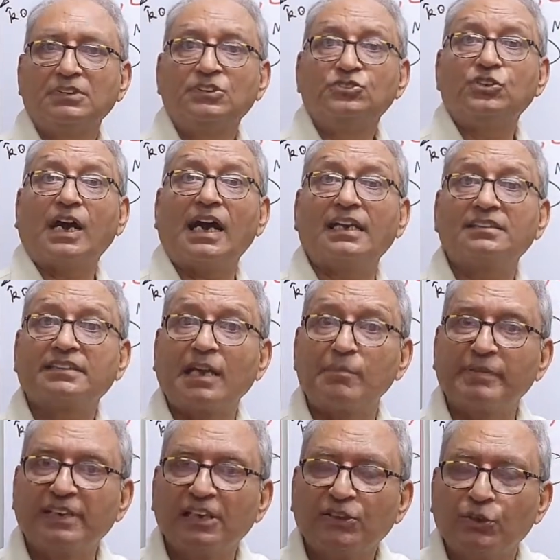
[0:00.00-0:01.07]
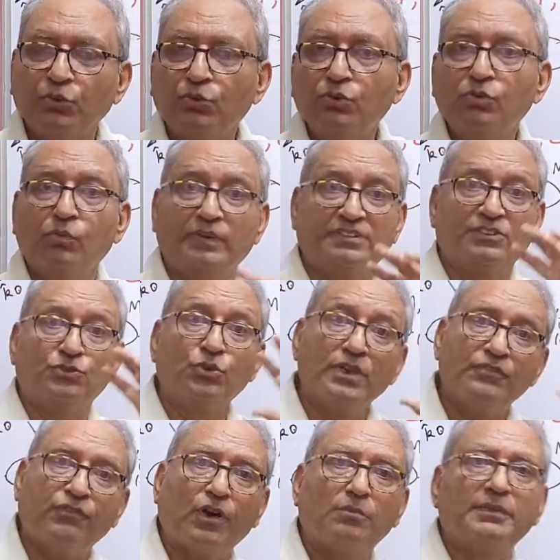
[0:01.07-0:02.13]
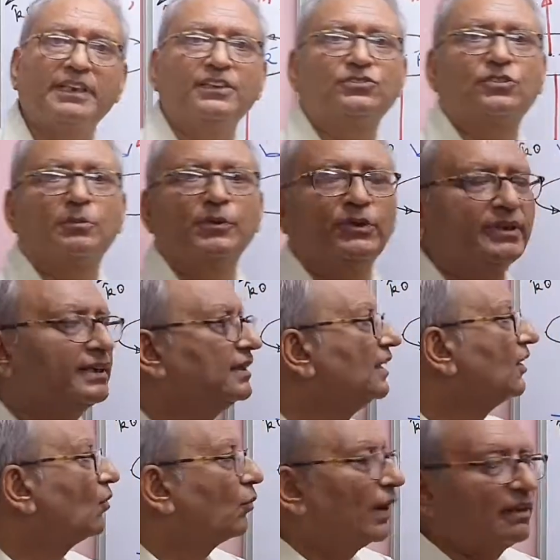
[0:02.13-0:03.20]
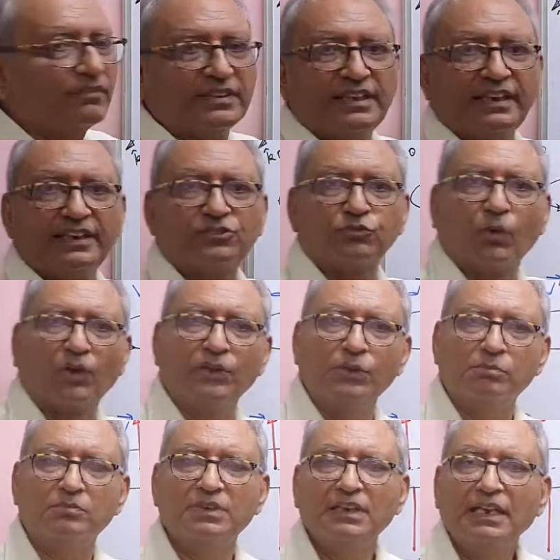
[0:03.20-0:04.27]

charge capital Q, which is uniformly distributed well within its volume,